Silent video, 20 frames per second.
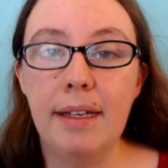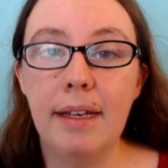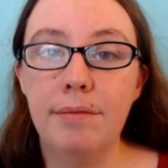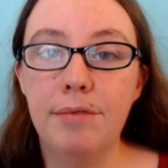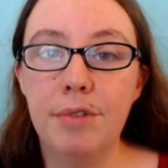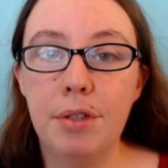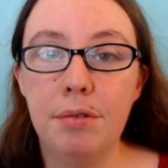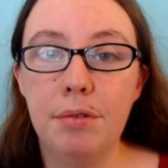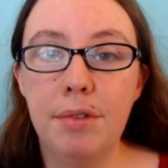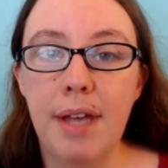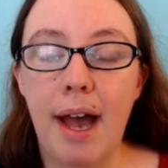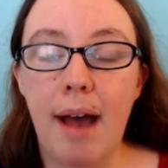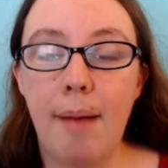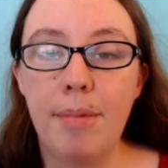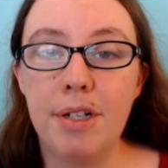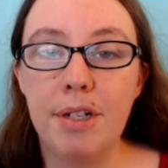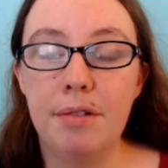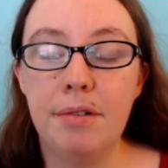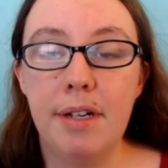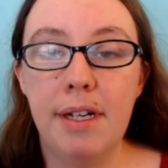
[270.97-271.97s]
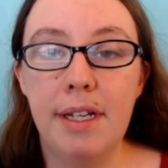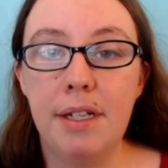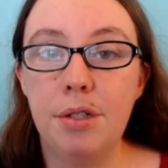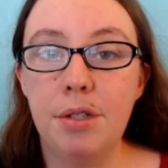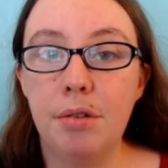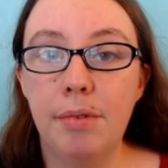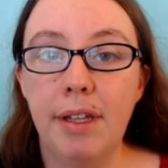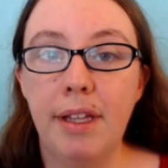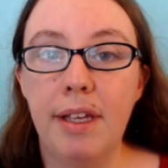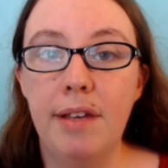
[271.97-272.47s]
give you the opportunity
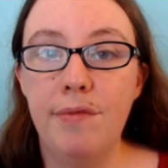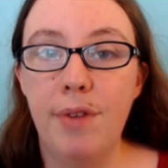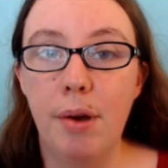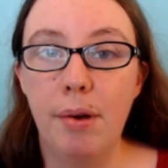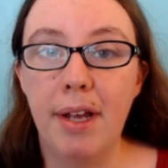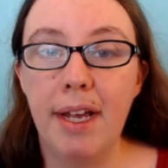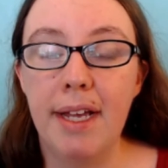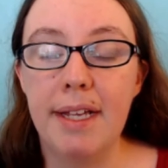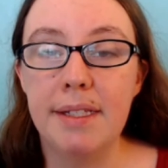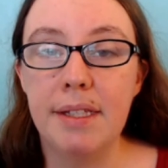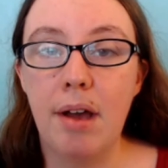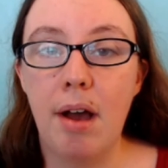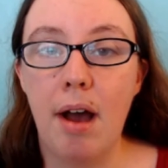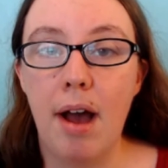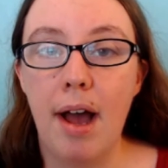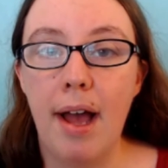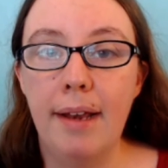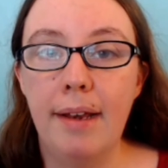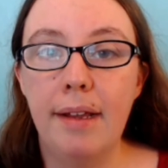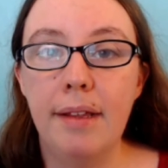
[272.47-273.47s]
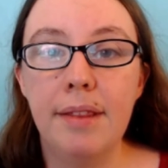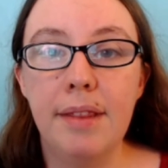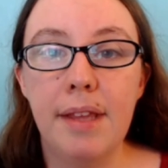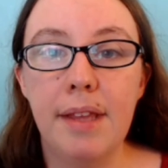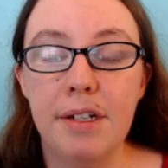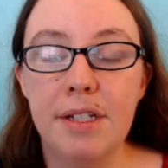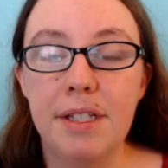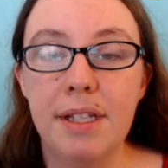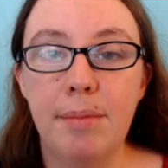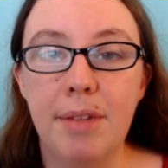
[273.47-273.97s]
to really focus on
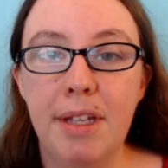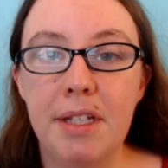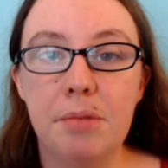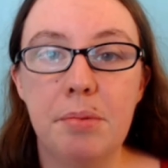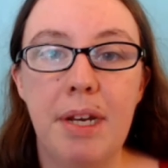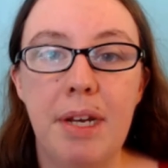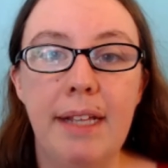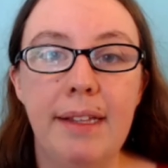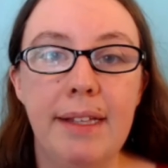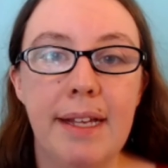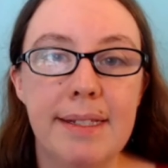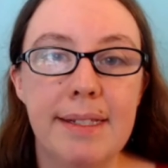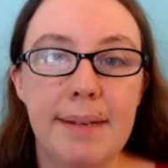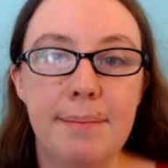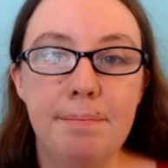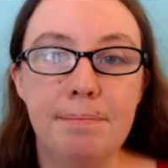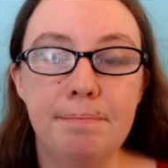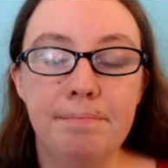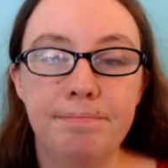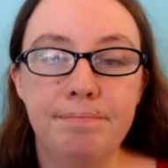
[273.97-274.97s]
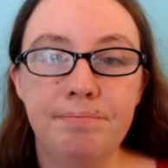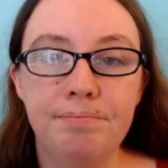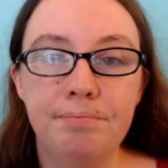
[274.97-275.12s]
their siblings reading lesson.